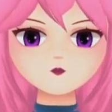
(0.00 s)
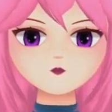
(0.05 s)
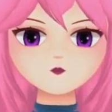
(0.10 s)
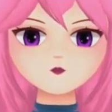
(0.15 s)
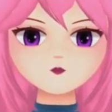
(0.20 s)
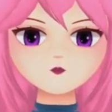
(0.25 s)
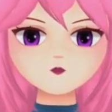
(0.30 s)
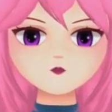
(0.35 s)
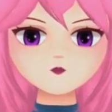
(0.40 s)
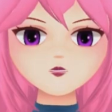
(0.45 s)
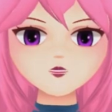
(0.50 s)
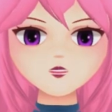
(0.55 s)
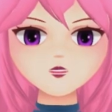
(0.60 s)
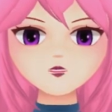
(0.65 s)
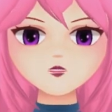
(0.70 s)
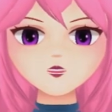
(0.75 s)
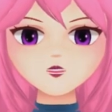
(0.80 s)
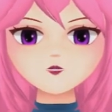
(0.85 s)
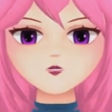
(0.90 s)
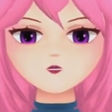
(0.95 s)
and then you can put
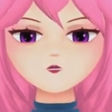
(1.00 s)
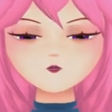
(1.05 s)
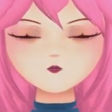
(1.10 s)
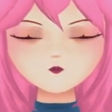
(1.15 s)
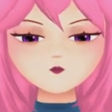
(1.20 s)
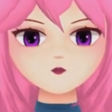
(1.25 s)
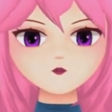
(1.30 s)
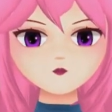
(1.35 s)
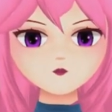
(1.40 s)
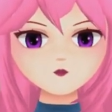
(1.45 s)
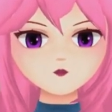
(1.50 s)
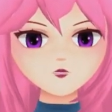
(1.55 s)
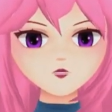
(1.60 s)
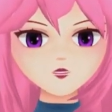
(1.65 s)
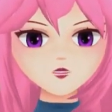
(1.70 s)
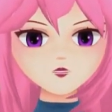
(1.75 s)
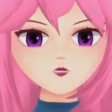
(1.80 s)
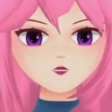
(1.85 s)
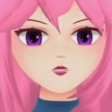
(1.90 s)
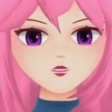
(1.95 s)
it back on again so that the
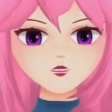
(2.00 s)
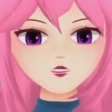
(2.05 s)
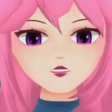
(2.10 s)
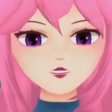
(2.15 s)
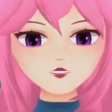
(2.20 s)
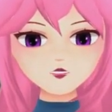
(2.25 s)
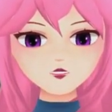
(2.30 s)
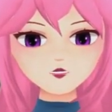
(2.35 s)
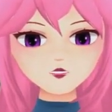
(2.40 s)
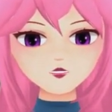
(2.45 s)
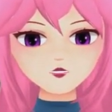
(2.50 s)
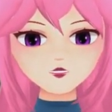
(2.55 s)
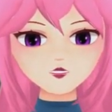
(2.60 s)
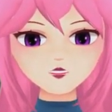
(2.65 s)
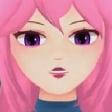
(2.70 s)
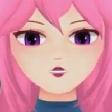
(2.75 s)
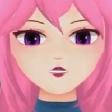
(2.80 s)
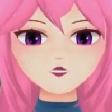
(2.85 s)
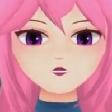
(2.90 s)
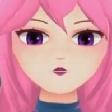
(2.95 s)
back stays
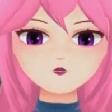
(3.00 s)
together.